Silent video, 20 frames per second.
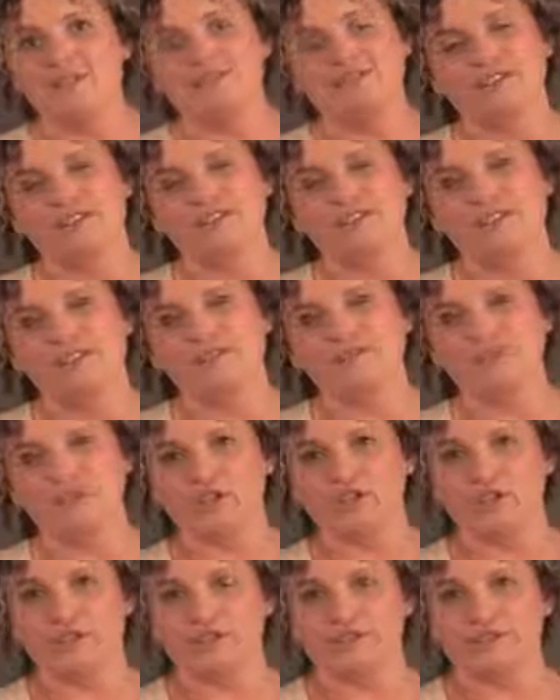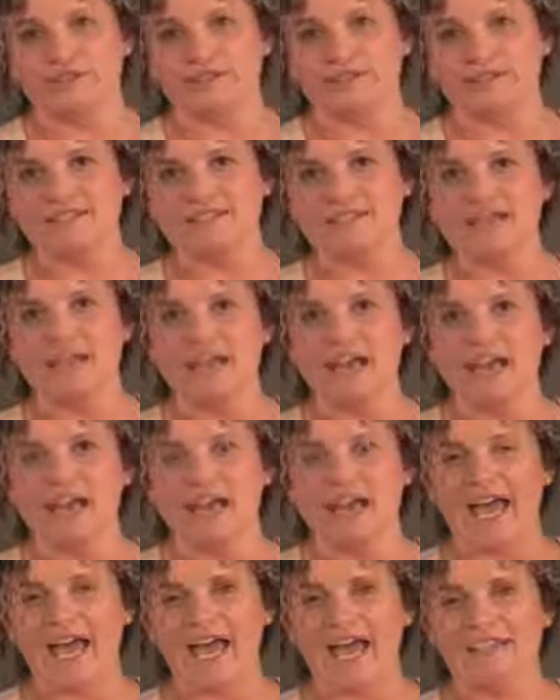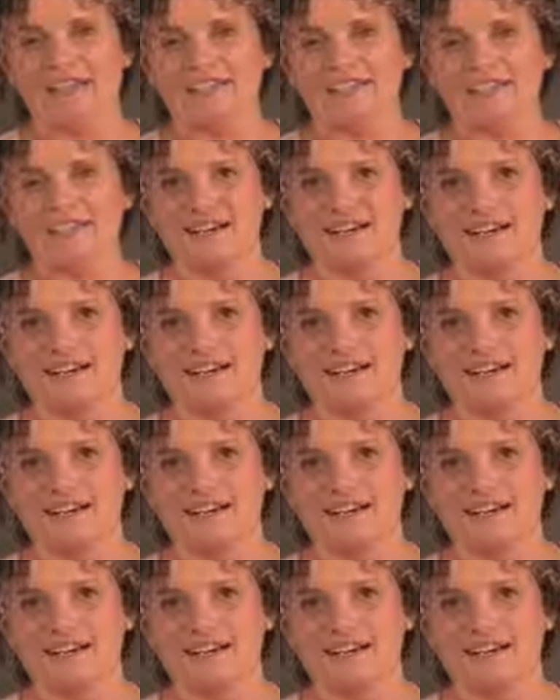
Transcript: successful in your business? And